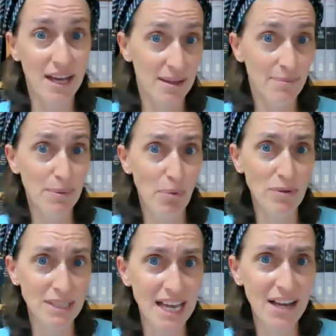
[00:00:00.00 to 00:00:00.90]
then people
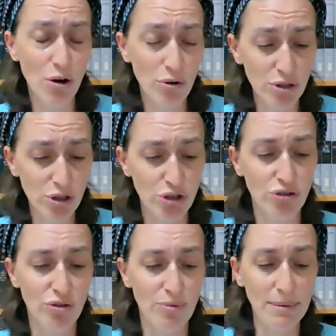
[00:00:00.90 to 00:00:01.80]
will say, oh, your
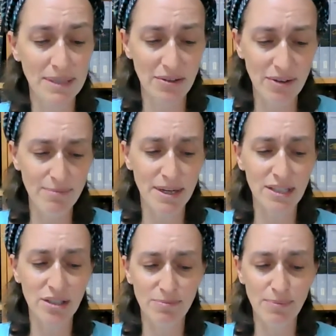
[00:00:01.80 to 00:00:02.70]
children are mamzerim,
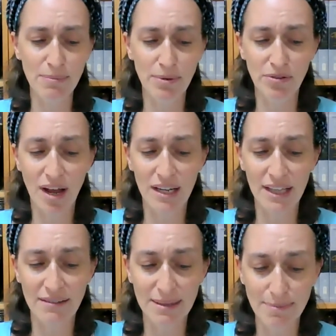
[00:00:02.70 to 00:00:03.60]
because people are not
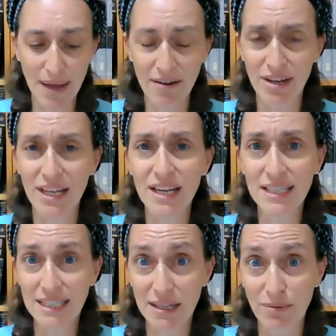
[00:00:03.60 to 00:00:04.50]
allowed to marry
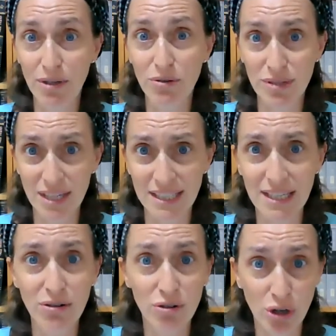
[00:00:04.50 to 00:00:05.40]
someone who's
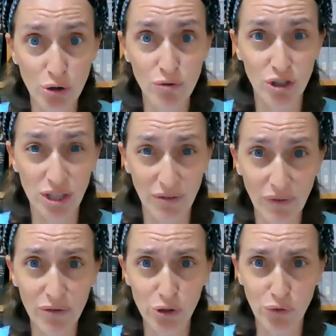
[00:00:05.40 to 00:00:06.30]
considered a krut
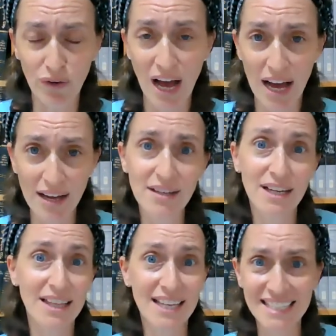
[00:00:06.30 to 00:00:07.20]
shufcha
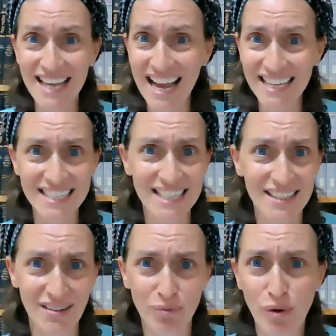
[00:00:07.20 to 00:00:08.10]
the exact
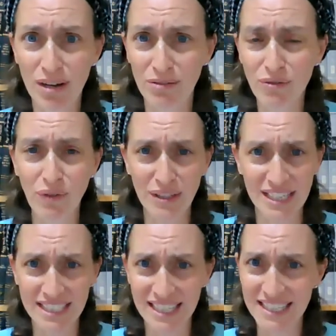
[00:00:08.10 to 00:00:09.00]
details of what who falls
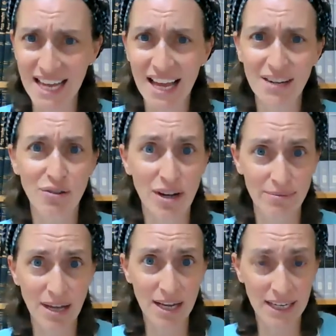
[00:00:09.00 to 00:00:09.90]
into this category,
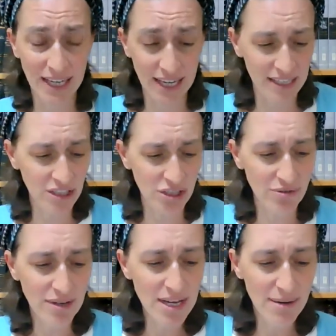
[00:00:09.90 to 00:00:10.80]
I'm not going to get
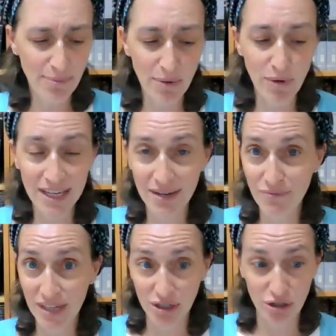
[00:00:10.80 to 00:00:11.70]
into, but one
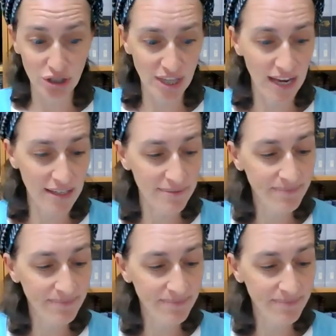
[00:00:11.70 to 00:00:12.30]
can research that.